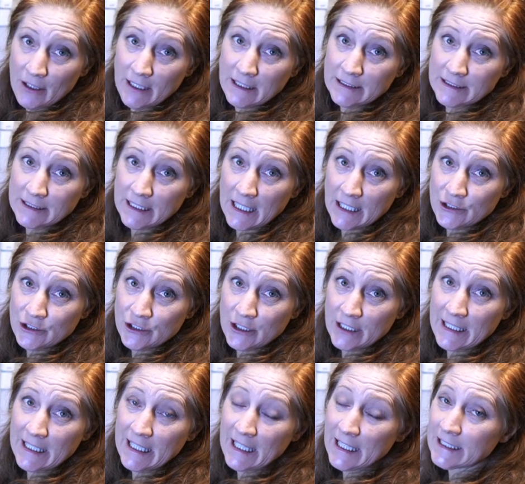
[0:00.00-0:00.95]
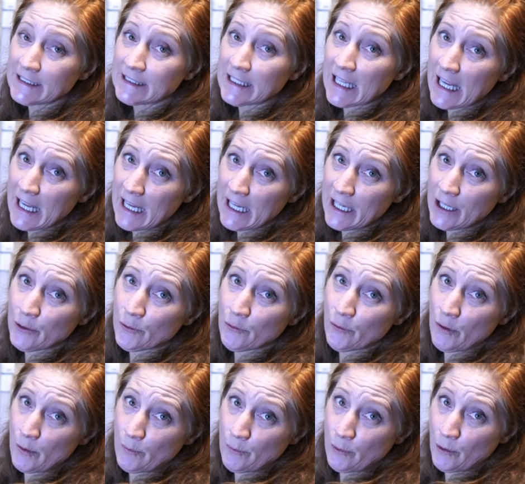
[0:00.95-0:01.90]
green section is eight
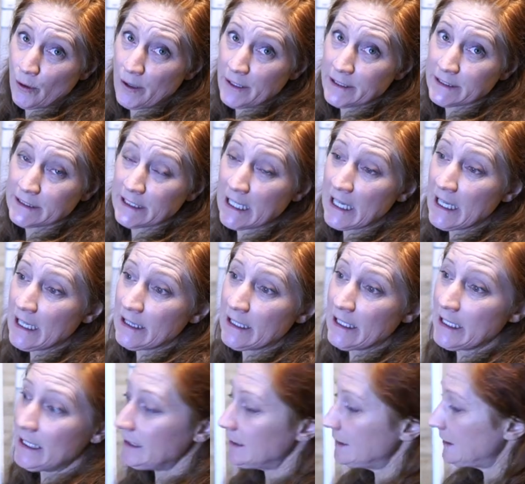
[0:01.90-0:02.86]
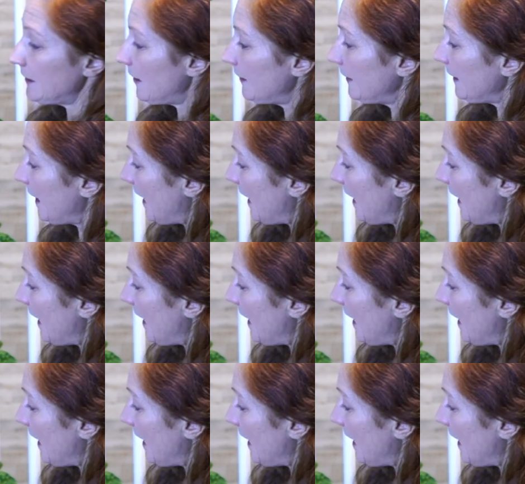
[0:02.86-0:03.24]
grow ports. These are